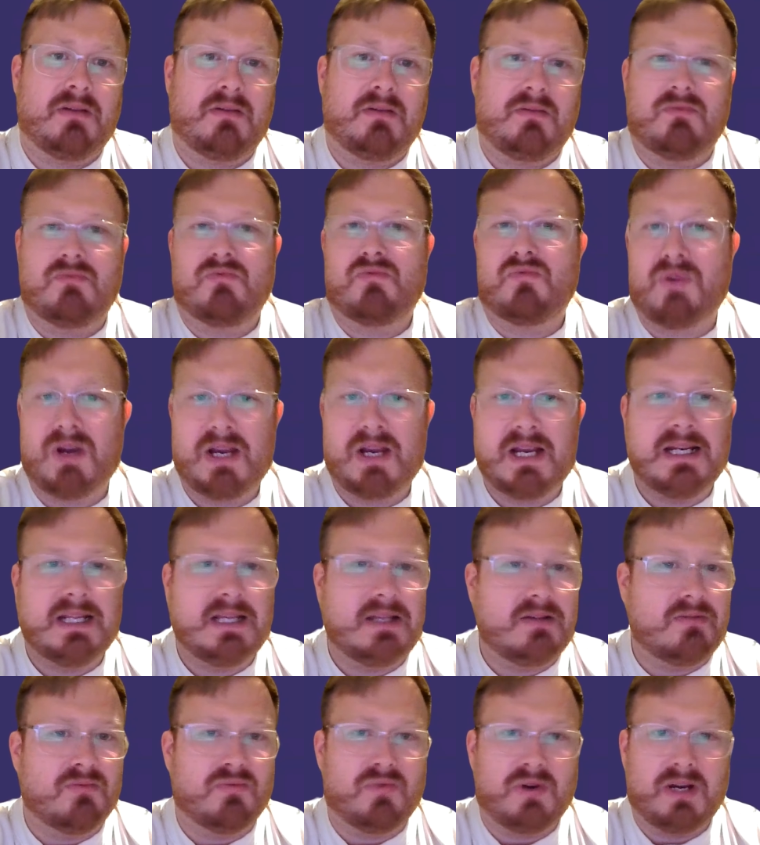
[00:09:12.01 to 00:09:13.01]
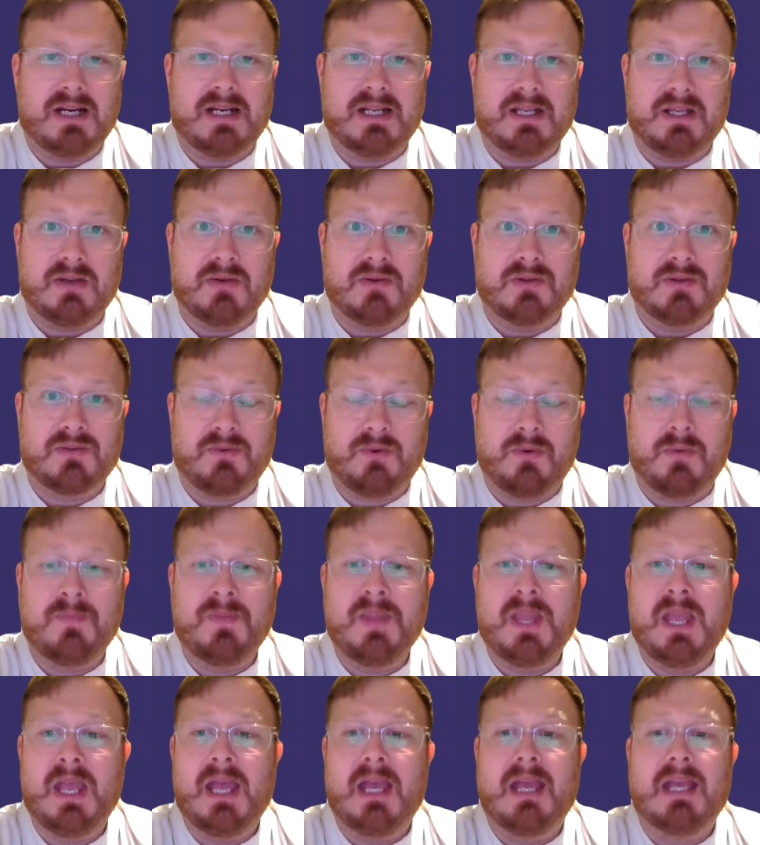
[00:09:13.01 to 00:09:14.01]
Really, really useful.
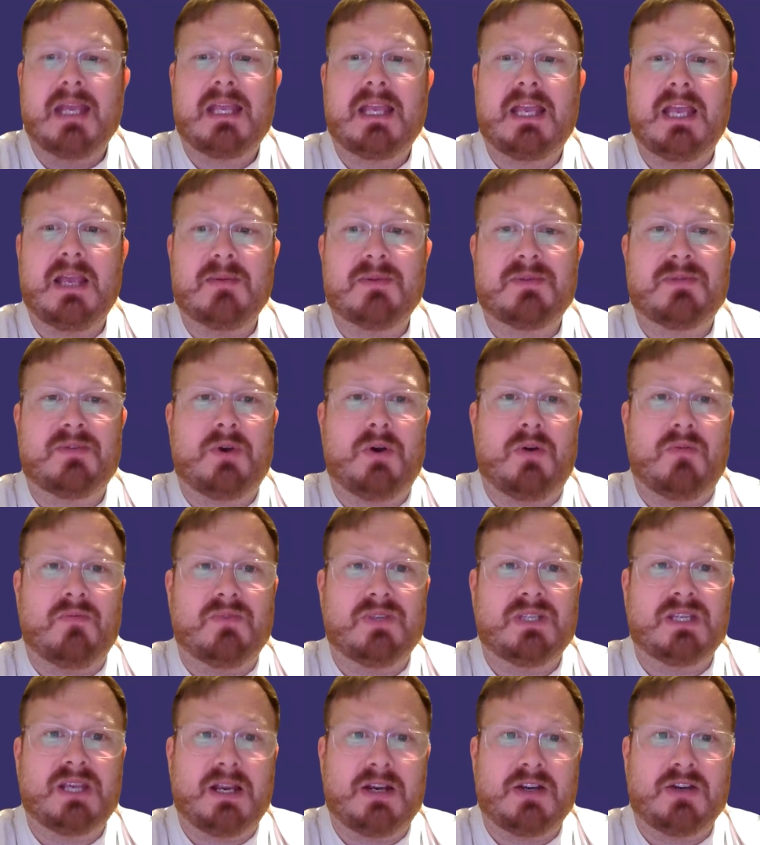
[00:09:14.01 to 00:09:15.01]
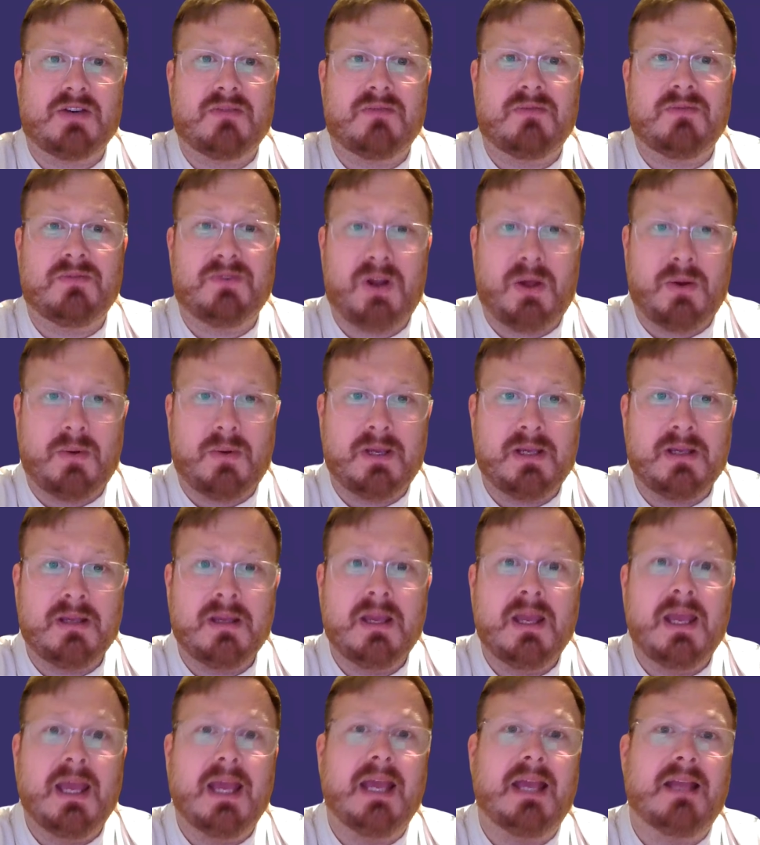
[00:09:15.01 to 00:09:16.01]
Keeps the conversation flowing
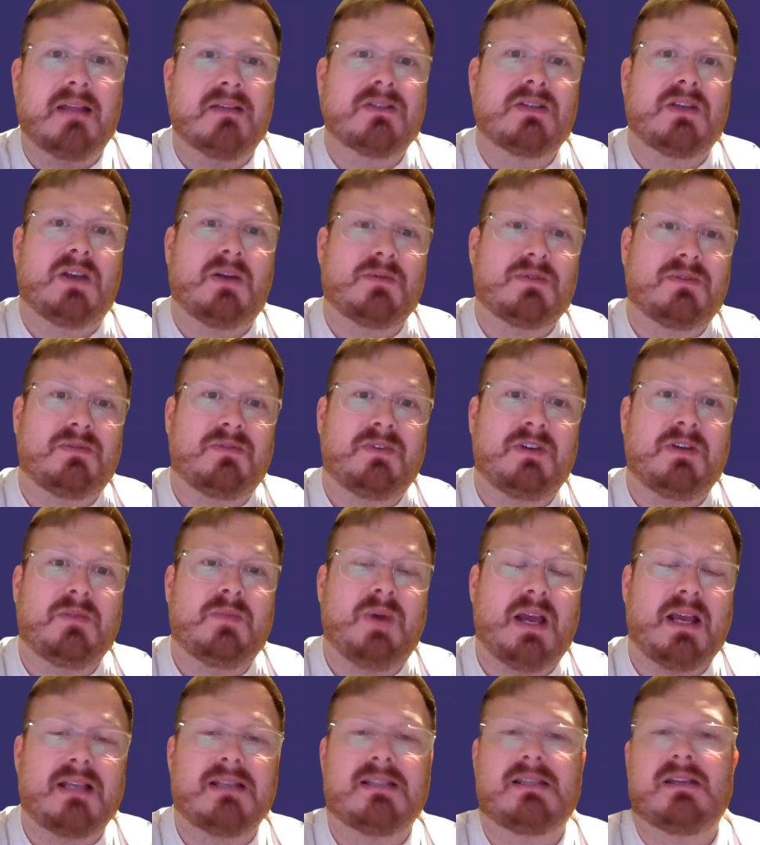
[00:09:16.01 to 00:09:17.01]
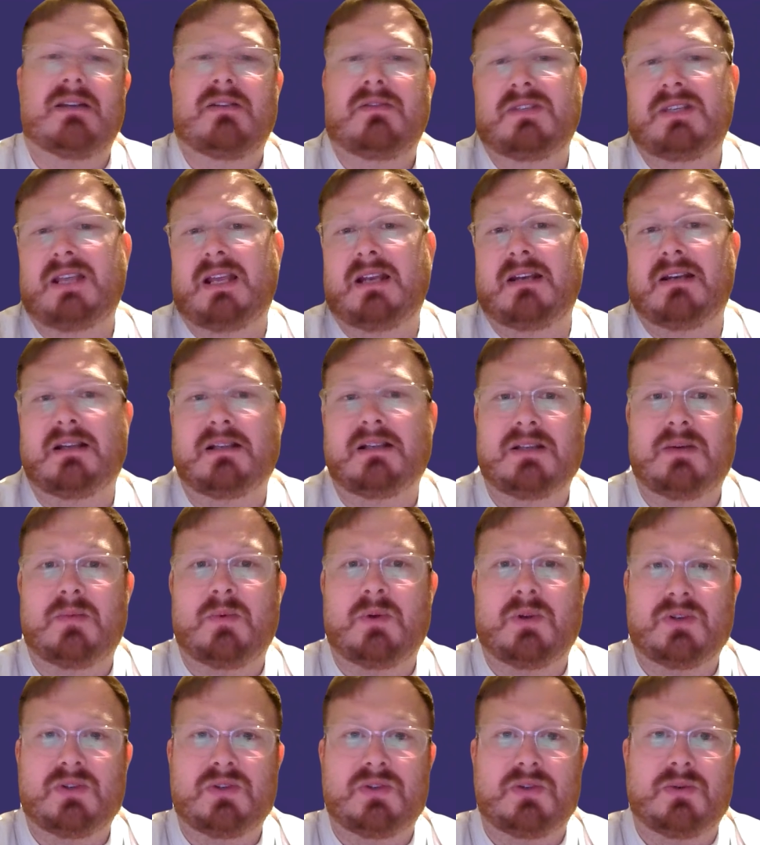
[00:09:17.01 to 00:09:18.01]
in terms of feedback instead of sending
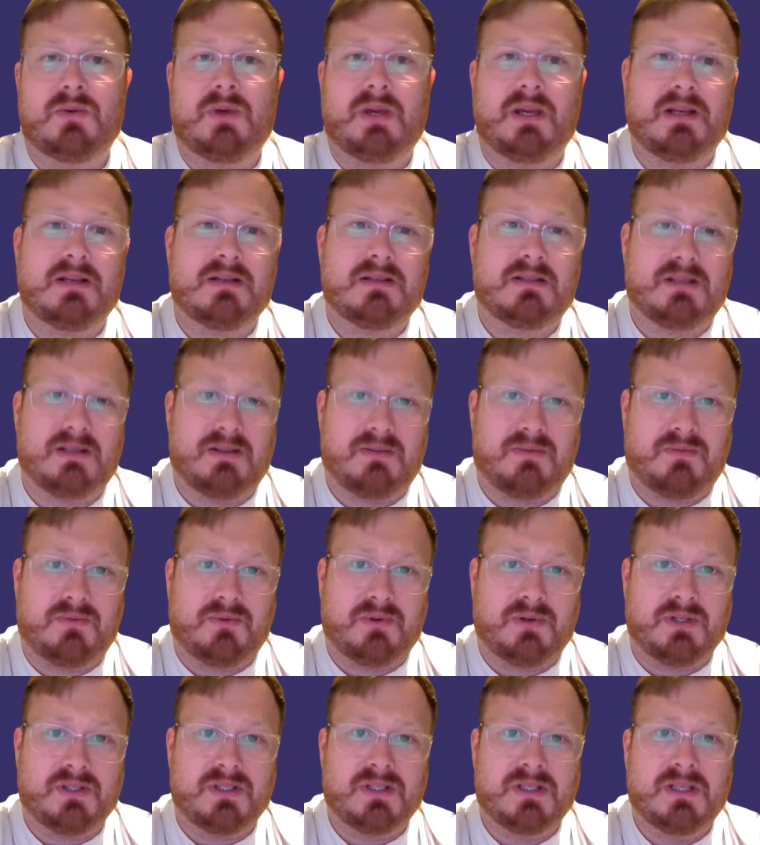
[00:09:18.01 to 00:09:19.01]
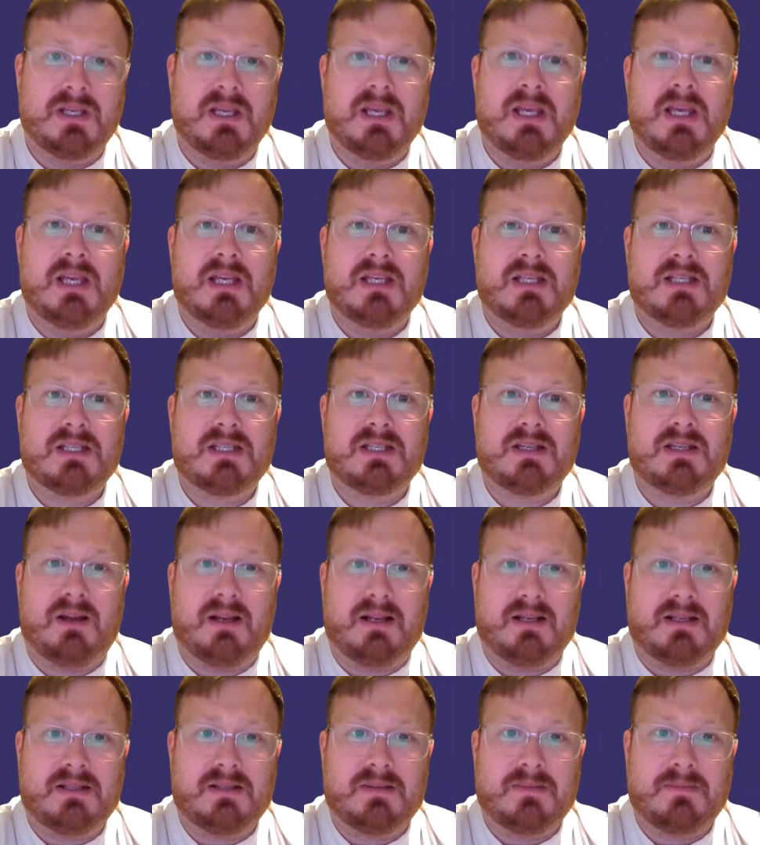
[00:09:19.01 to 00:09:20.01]
someone to a different
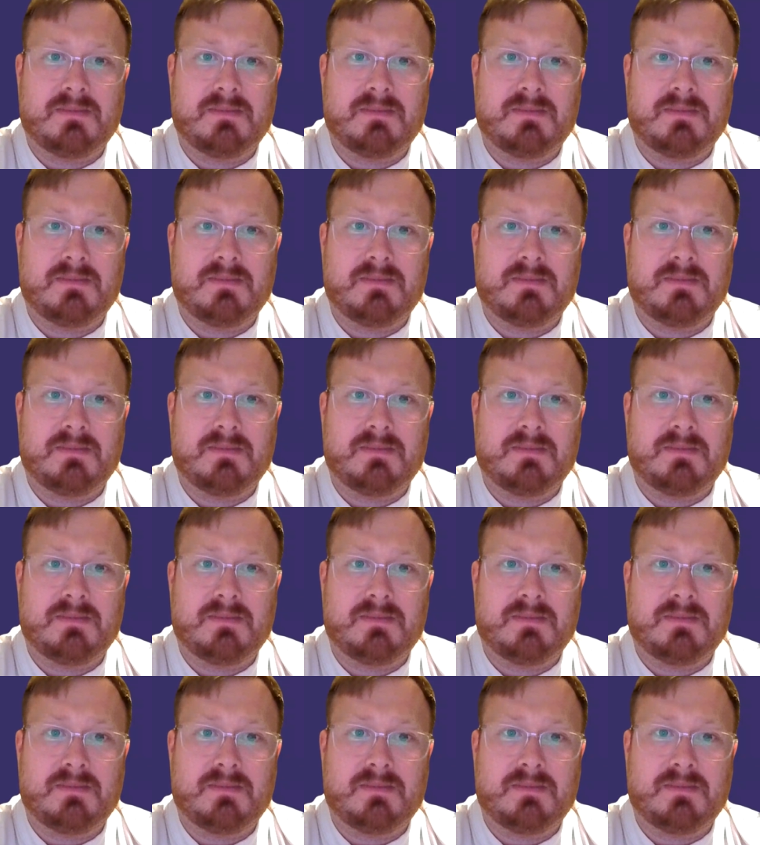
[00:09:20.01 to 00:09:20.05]
site.